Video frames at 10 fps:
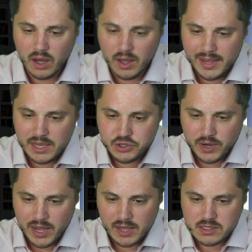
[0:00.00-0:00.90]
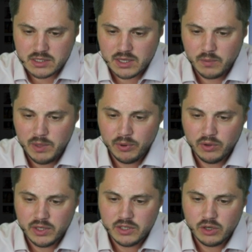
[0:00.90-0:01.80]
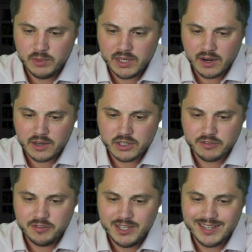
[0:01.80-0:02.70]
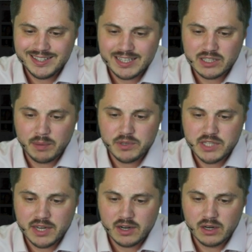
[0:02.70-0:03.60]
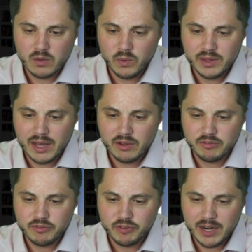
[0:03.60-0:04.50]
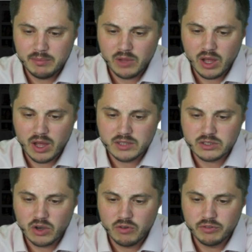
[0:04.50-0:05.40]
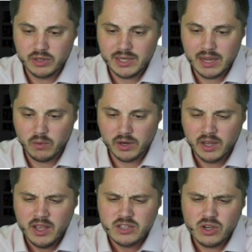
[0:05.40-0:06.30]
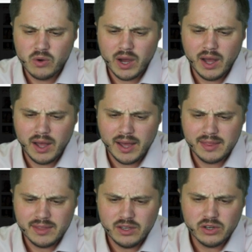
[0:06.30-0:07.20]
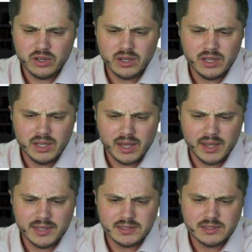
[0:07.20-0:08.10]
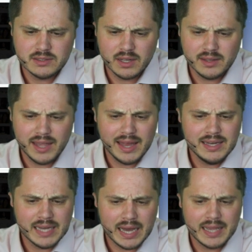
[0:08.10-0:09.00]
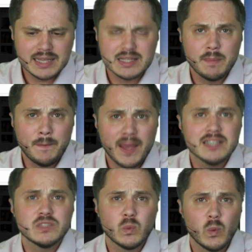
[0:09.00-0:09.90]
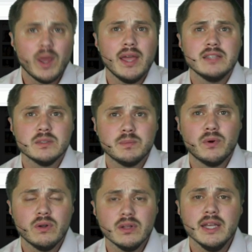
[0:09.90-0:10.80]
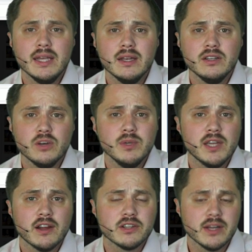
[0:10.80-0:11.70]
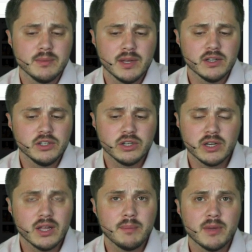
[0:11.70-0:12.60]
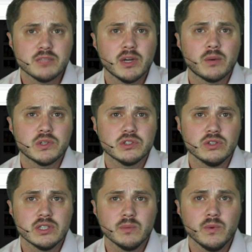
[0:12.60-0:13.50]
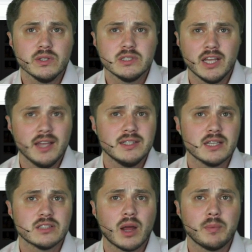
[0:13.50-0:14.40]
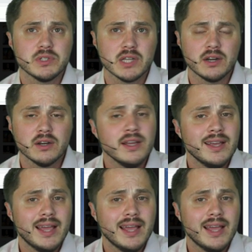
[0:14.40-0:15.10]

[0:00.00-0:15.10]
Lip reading: Andrew asks, can we pull in Adobe Character via the desktop presenter without frame loss over the network? So I think you're going to get, I think NDI is the best way to pull in Adobe Character Animator. You're going to get a much better result than with, say, a desktop presenter.